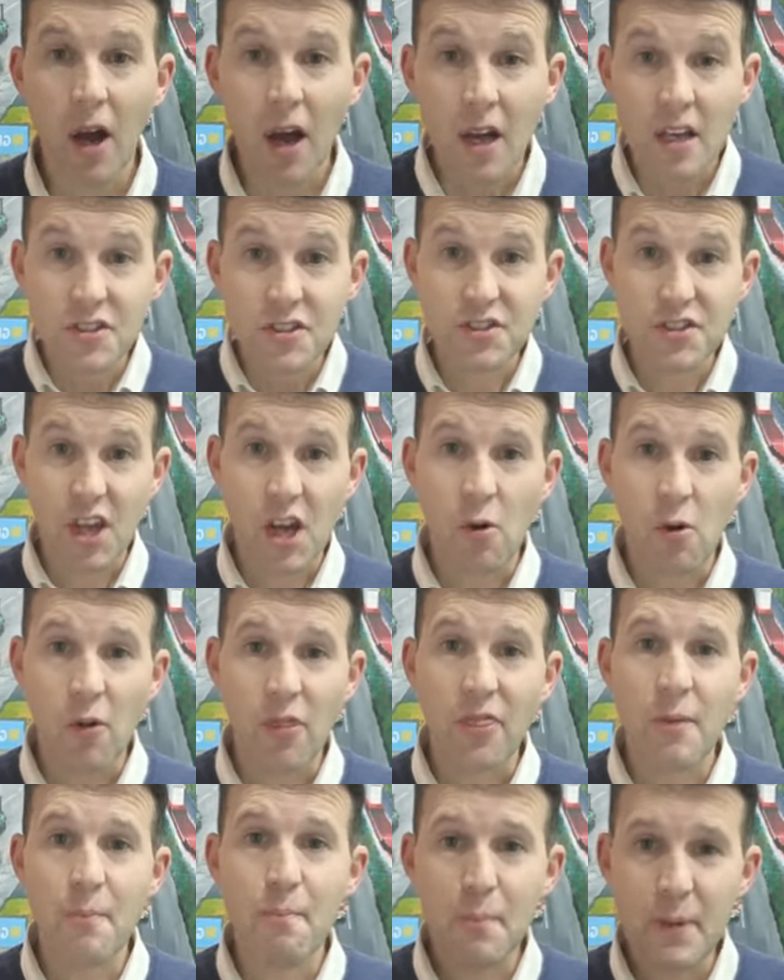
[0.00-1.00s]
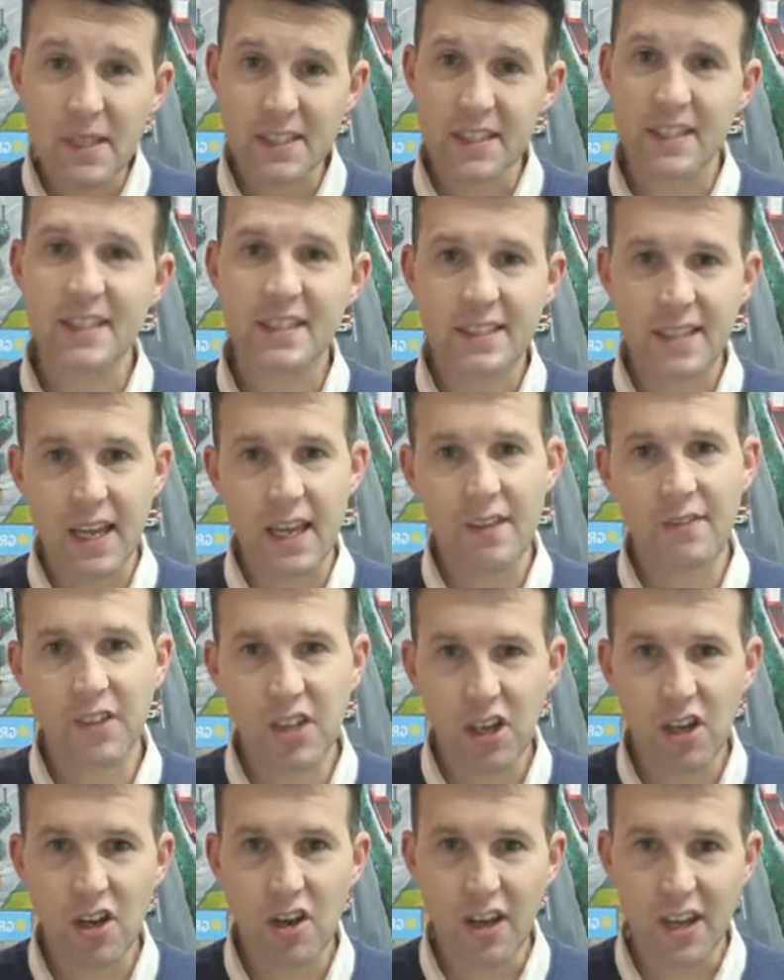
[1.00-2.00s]
So the busiest day of the
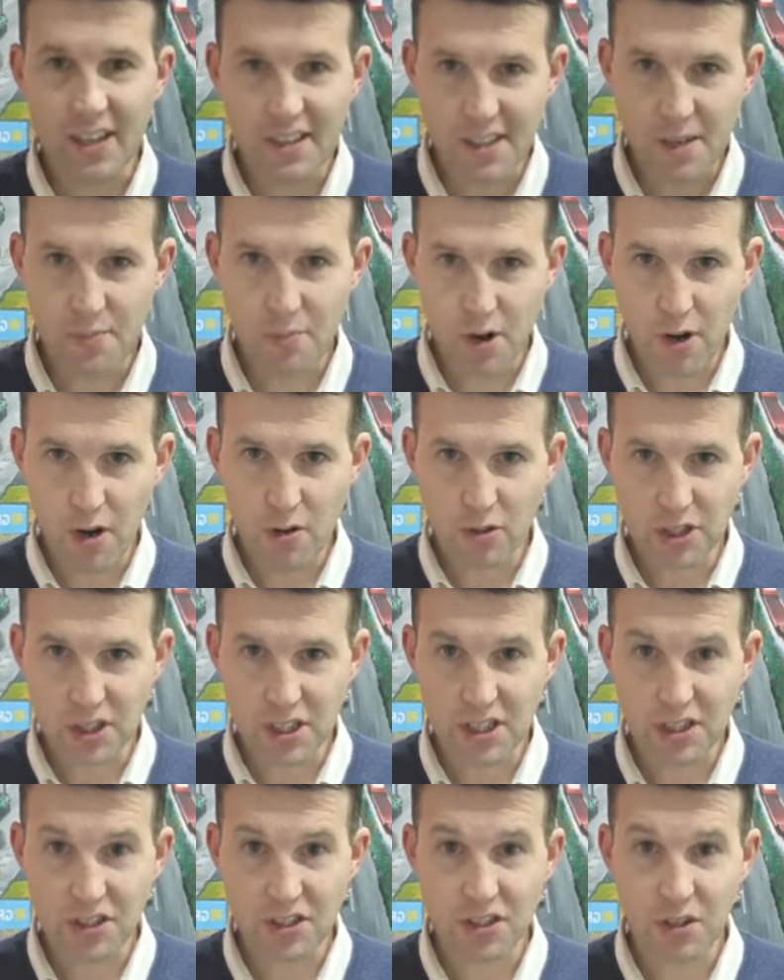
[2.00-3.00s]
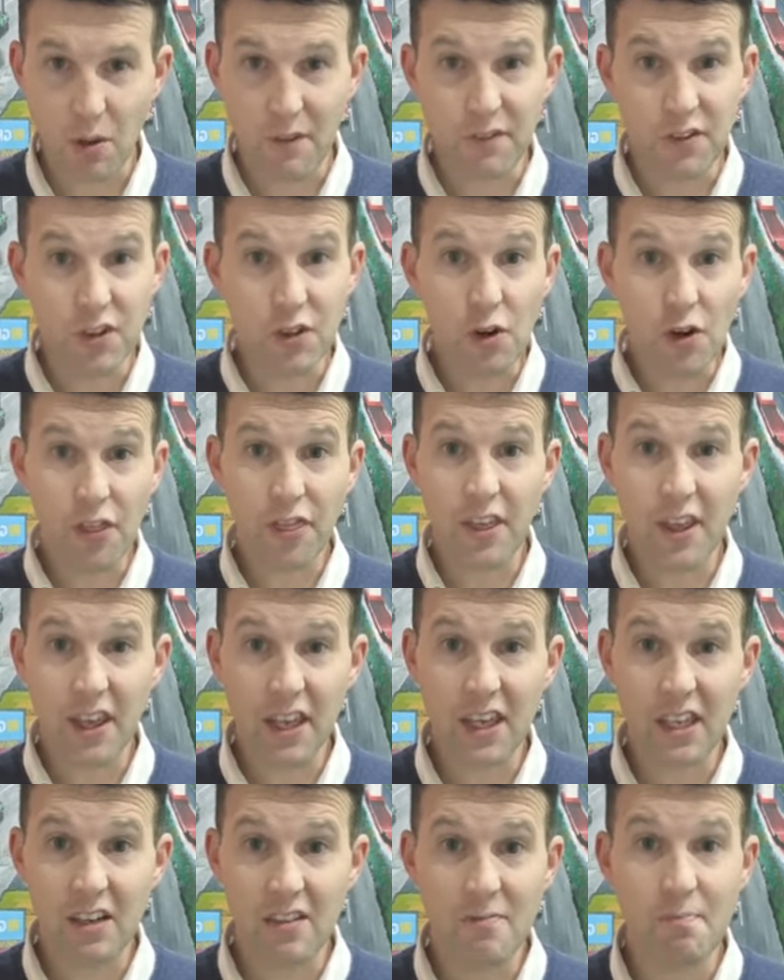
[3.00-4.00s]
year is approaching, so if you're
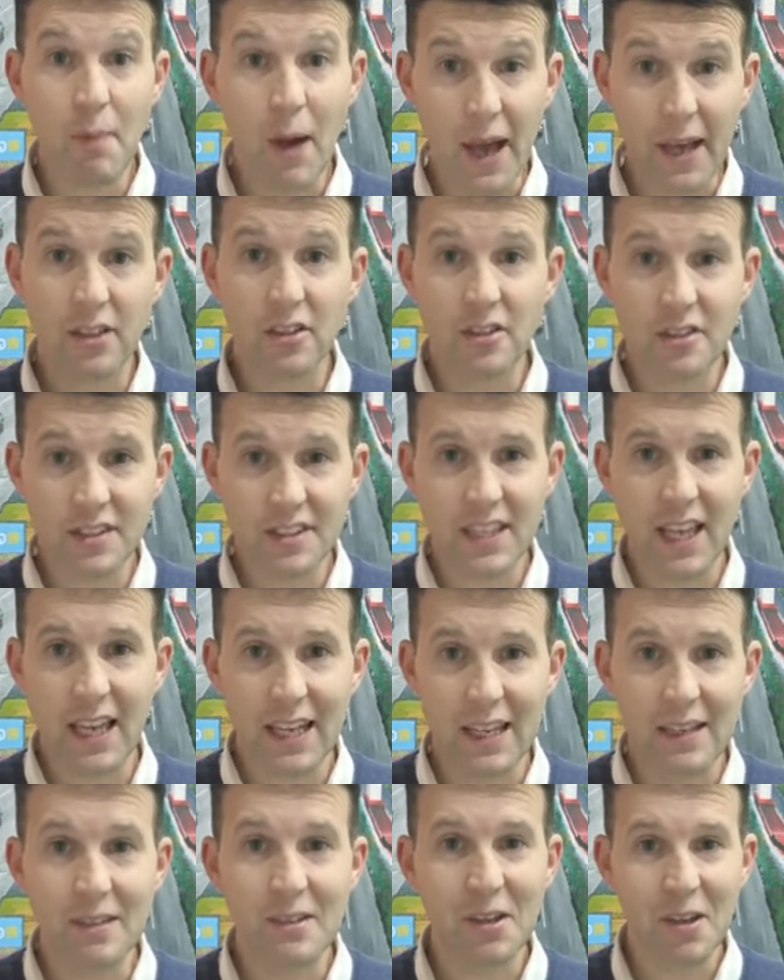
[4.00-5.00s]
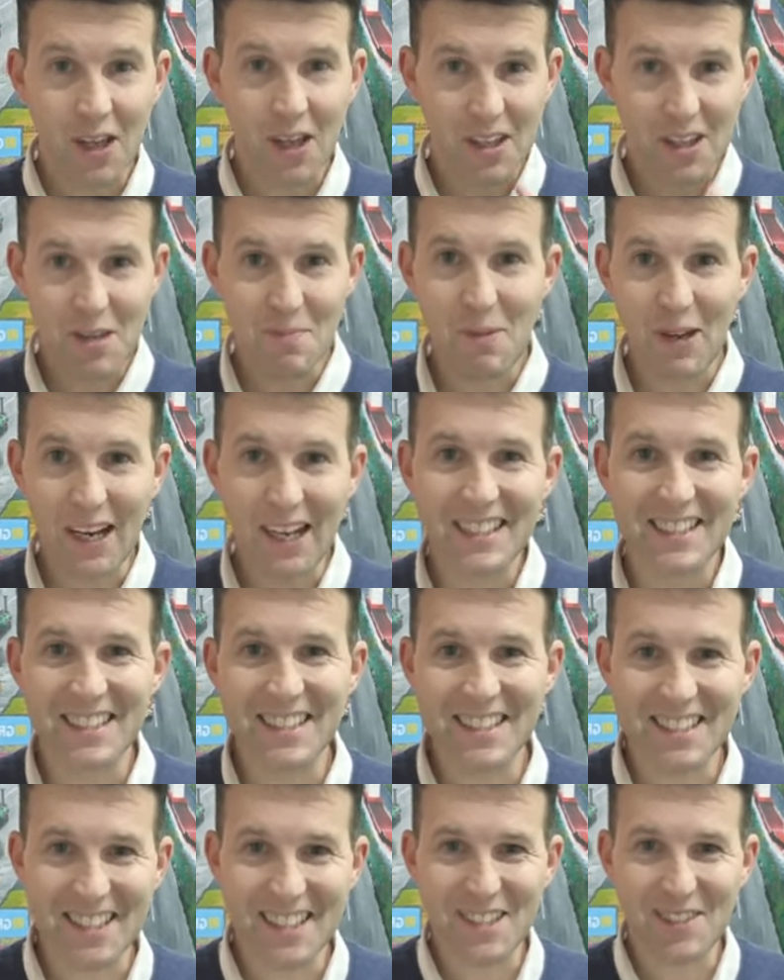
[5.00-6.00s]
thinking of buying or selling, you better listen
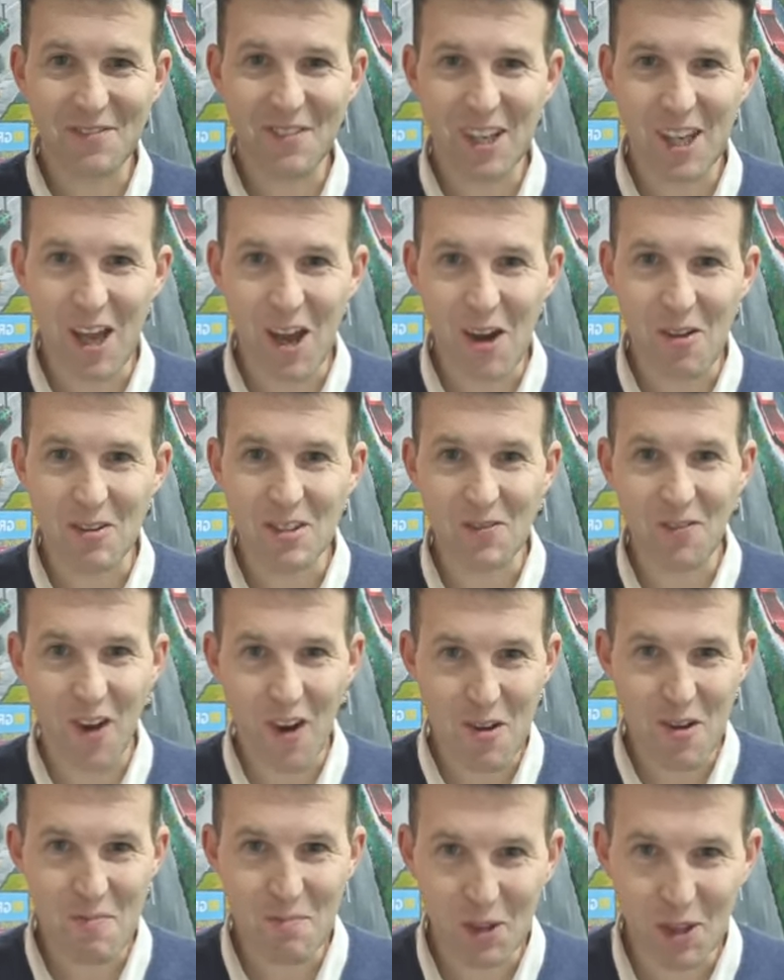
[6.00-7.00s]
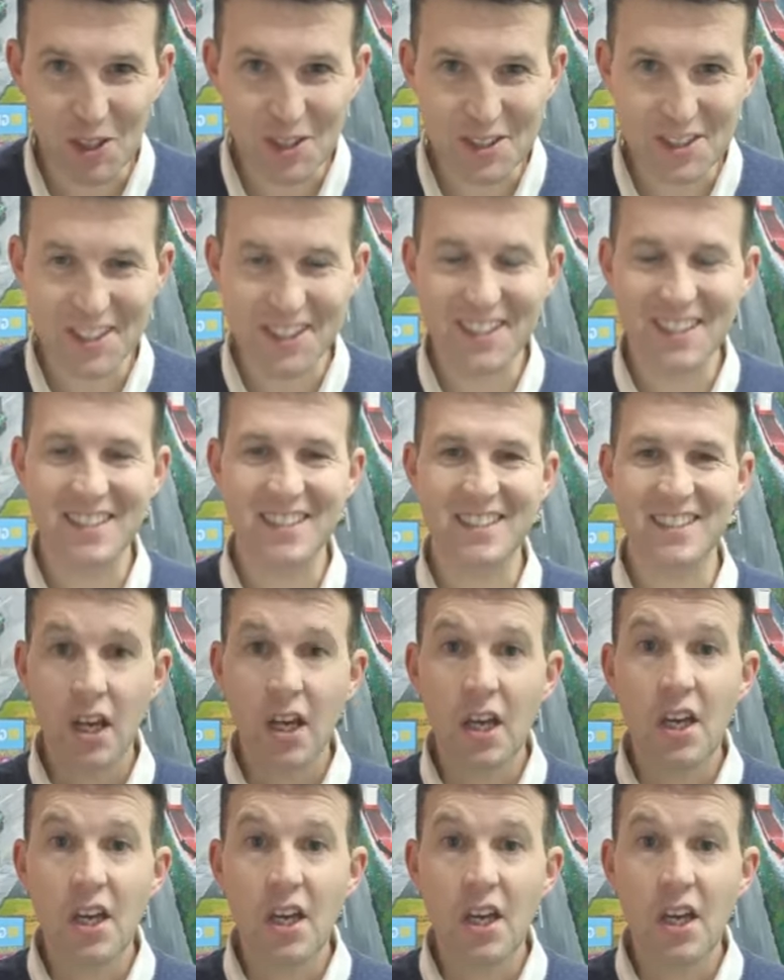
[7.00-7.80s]
to this video, it's very important.